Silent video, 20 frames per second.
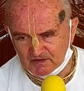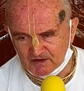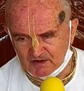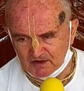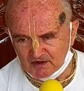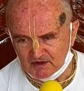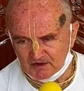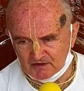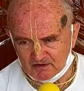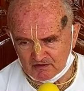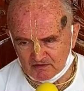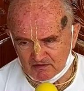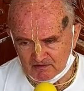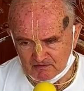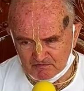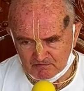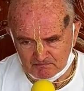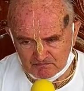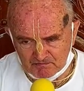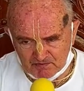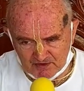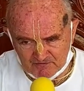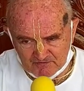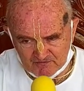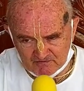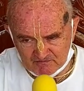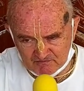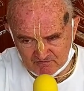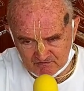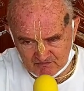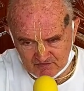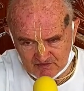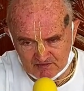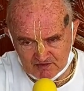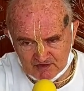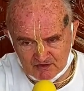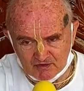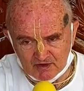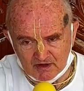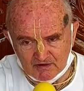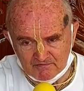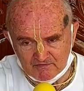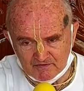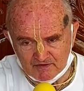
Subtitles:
No, you have